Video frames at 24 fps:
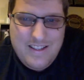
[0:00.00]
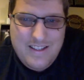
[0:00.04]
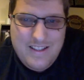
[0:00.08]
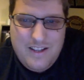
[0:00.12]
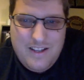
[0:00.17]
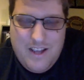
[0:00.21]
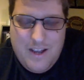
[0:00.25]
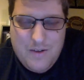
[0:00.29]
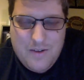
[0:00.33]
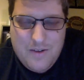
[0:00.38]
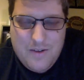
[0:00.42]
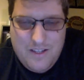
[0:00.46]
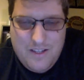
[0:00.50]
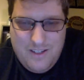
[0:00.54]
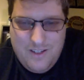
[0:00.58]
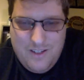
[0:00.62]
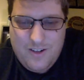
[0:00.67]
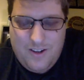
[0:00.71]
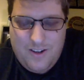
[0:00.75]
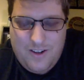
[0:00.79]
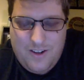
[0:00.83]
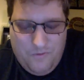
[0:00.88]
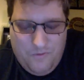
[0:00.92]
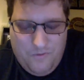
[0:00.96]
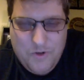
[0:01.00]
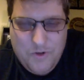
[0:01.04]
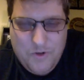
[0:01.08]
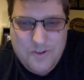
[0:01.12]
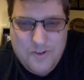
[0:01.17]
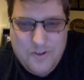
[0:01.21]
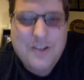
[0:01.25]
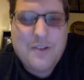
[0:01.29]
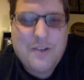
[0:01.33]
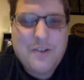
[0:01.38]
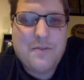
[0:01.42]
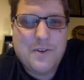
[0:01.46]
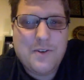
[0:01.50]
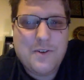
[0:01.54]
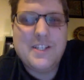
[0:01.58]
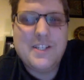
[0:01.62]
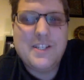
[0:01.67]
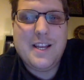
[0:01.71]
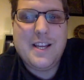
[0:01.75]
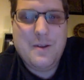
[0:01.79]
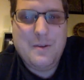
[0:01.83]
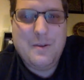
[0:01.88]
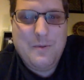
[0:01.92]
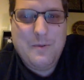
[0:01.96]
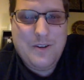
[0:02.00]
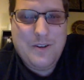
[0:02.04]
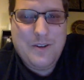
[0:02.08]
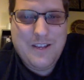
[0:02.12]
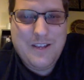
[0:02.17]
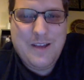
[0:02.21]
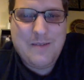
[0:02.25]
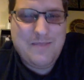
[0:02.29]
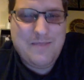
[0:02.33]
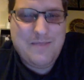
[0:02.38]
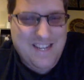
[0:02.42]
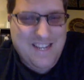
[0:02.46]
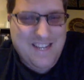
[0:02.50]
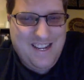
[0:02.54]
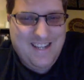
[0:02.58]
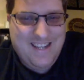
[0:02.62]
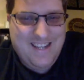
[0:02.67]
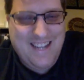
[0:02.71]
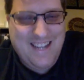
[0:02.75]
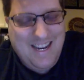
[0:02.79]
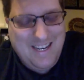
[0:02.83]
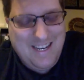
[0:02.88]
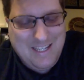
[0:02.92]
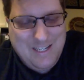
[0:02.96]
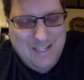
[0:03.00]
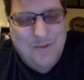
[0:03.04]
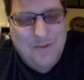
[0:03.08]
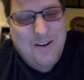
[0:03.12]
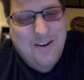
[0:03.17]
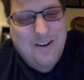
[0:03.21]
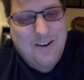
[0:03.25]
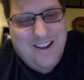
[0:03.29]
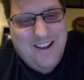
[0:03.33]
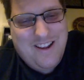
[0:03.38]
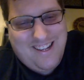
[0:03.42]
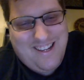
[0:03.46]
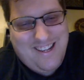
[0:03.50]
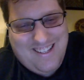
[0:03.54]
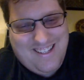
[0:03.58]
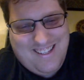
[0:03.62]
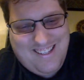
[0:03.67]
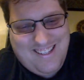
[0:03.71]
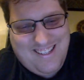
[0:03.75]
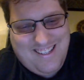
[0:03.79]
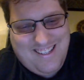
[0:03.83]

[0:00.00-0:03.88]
I was a little confused there for a second when you kept saying sine squared x.